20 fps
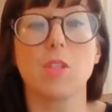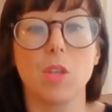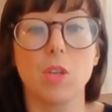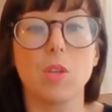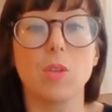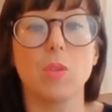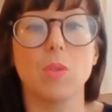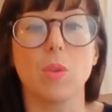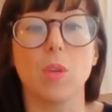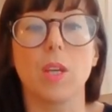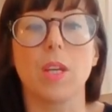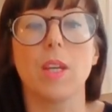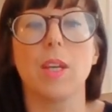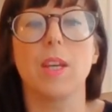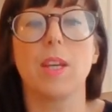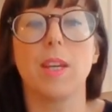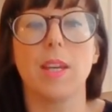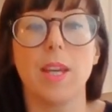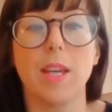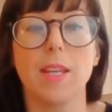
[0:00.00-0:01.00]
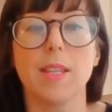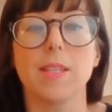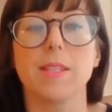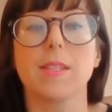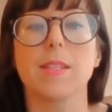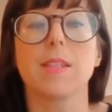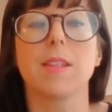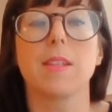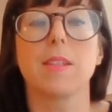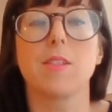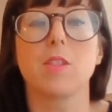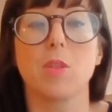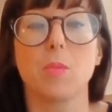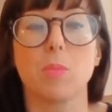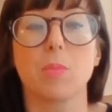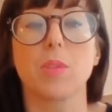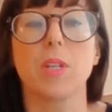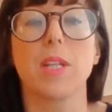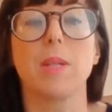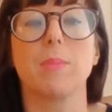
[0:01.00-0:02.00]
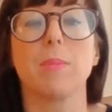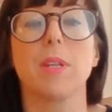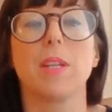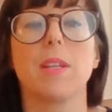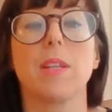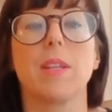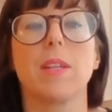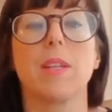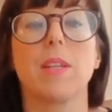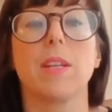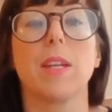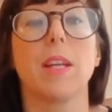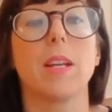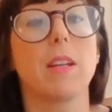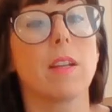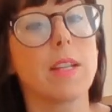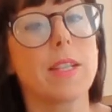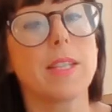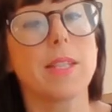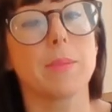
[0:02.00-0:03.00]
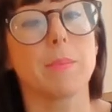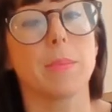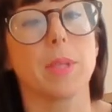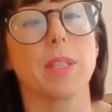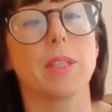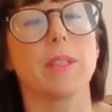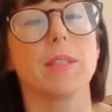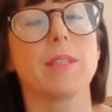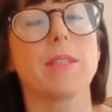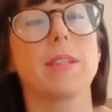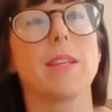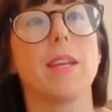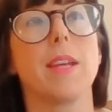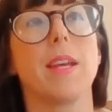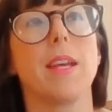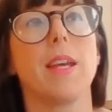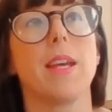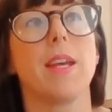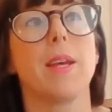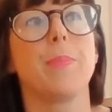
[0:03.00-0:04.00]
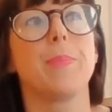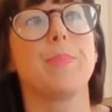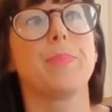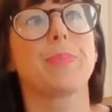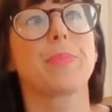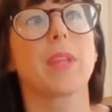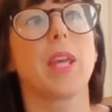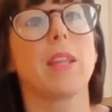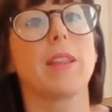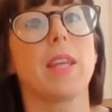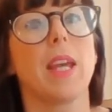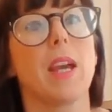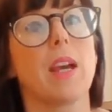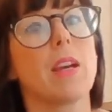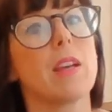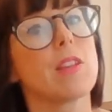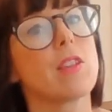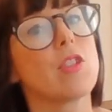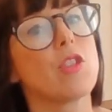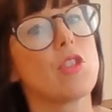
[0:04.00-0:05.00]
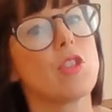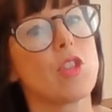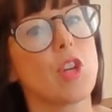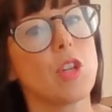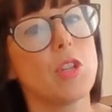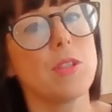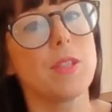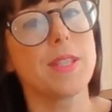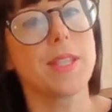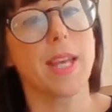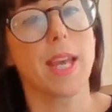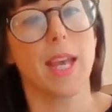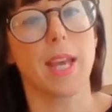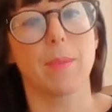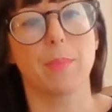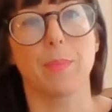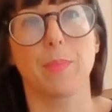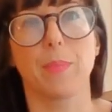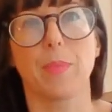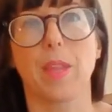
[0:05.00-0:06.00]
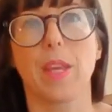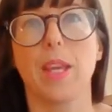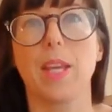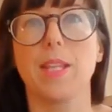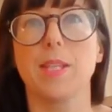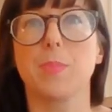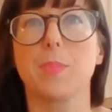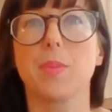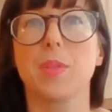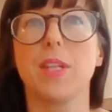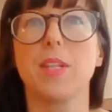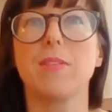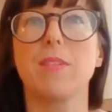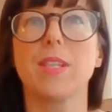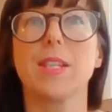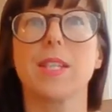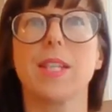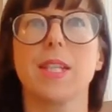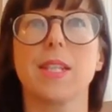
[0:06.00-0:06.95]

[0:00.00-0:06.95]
to his supreme enlightenment. The earth shows him his previous